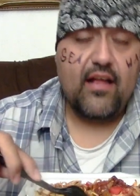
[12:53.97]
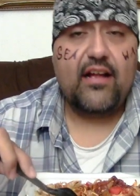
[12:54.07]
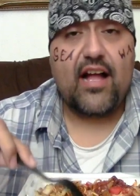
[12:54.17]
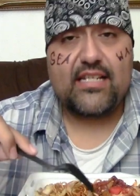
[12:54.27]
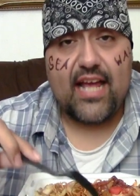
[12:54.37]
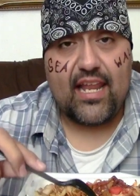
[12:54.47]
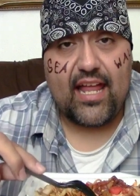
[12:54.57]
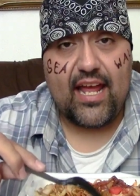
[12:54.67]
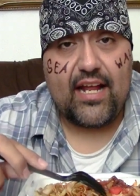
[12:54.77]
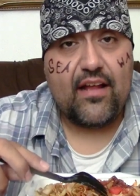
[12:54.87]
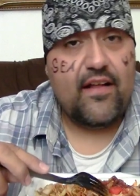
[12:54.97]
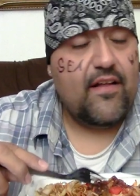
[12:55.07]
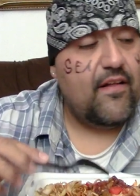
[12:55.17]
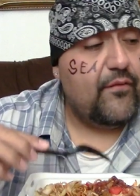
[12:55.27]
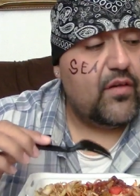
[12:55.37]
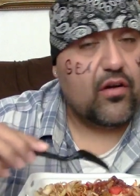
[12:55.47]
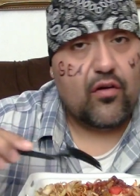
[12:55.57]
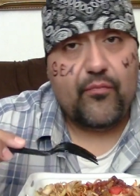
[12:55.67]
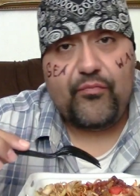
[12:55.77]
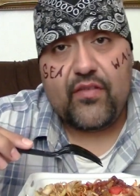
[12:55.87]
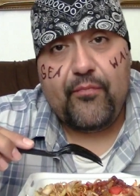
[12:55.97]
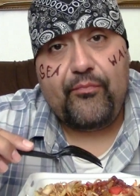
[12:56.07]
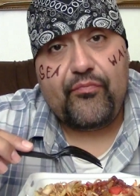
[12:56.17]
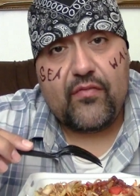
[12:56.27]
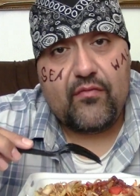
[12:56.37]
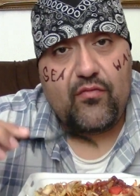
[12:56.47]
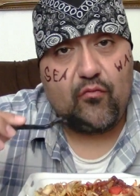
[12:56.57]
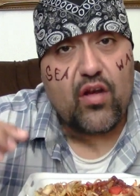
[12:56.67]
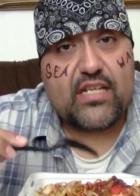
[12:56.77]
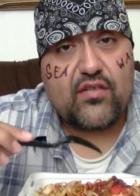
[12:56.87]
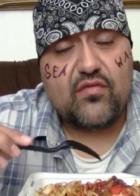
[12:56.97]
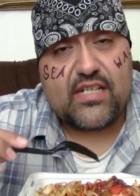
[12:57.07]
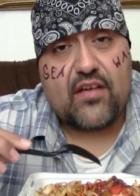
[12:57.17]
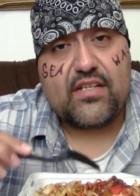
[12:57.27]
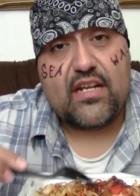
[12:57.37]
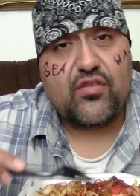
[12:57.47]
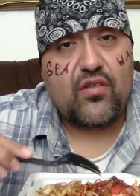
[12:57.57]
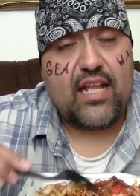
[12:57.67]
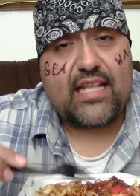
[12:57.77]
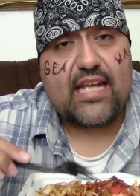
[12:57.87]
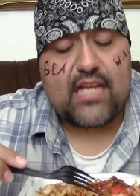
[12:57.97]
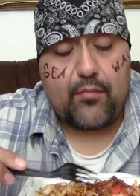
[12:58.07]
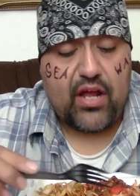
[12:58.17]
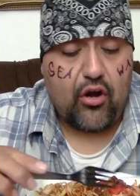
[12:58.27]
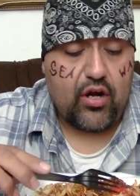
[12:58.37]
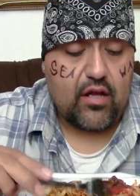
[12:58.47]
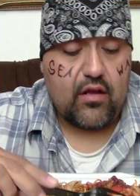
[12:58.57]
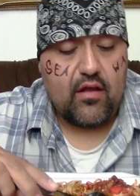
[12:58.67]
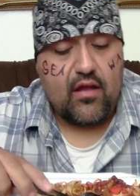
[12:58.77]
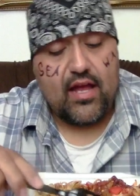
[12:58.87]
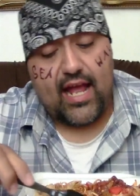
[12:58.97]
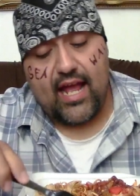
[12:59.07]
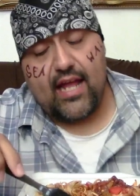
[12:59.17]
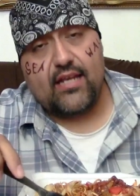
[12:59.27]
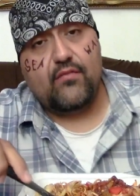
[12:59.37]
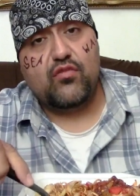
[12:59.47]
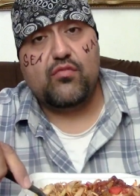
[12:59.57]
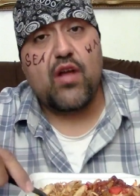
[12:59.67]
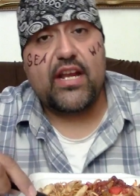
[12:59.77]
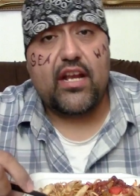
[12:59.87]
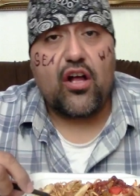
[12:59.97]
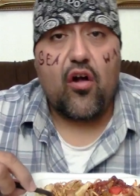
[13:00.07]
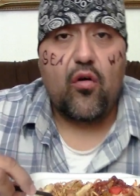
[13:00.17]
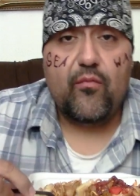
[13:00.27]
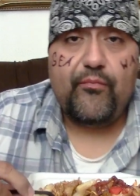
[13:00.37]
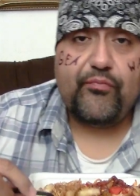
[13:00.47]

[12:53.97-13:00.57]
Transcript: Got to LA, you know, went to South Central, like that type of area, and was ready to go.